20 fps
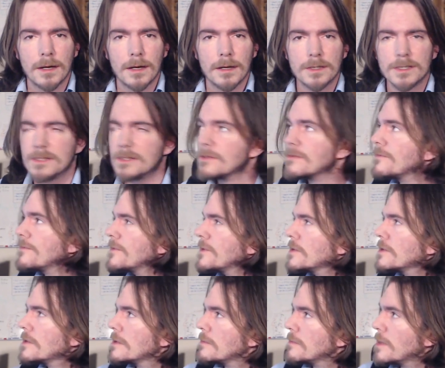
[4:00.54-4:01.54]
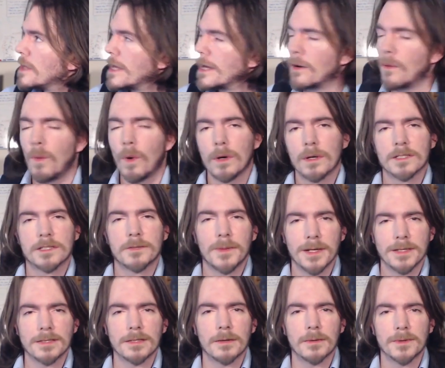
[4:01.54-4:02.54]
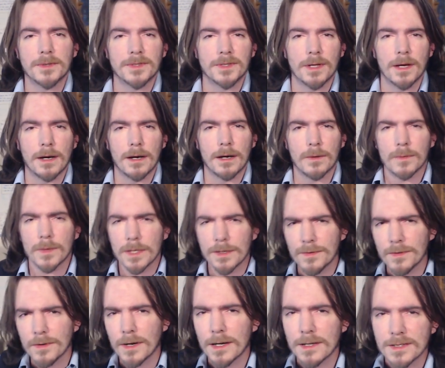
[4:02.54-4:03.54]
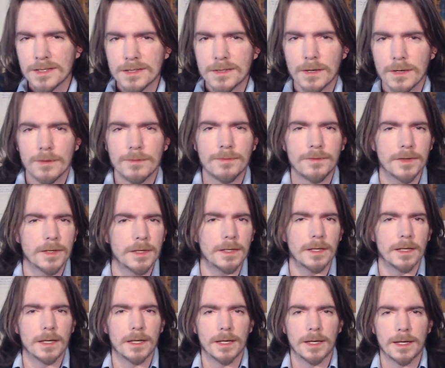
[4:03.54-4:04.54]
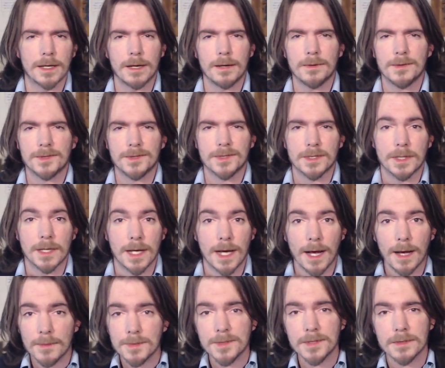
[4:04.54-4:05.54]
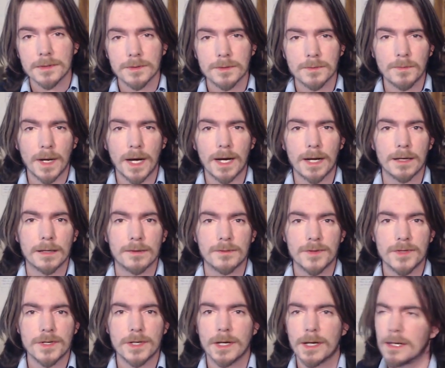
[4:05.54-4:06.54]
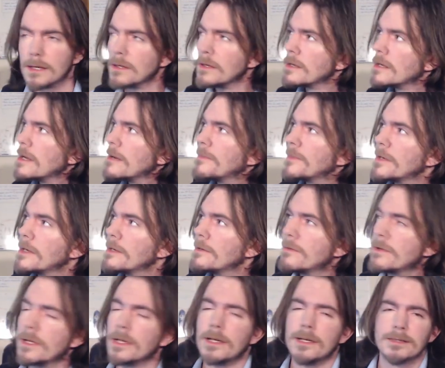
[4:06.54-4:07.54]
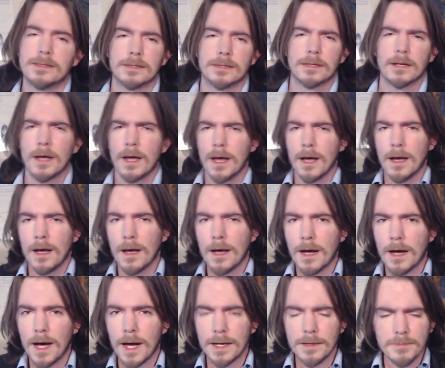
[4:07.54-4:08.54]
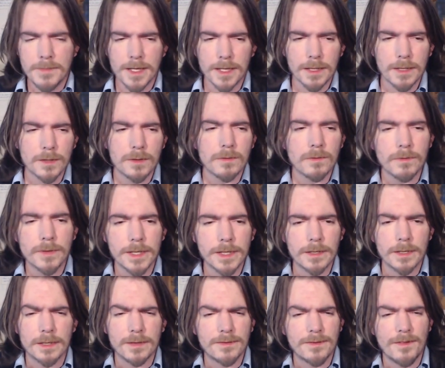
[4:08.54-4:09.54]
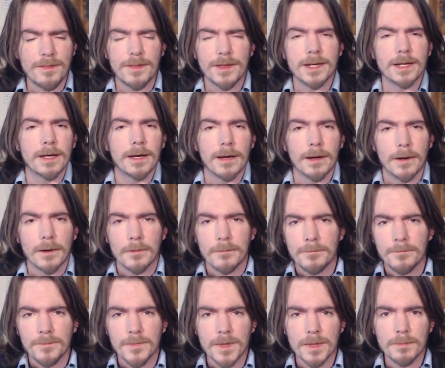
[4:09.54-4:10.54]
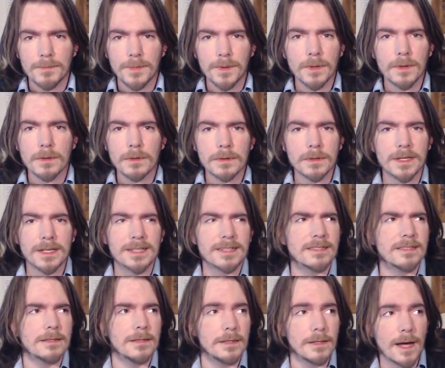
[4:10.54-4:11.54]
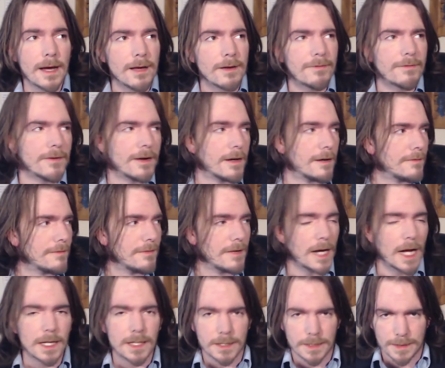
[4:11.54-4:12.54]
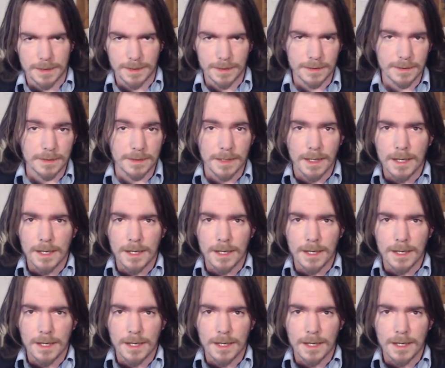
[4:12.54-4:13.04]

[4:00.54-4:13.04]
just to fill the blank wall space that was there, and whenever I'd start feeling like I was in an absolute pile of shit, I'd look up and I'd realize that I'd made a career out of thin air, and pulled this life out of nothing, and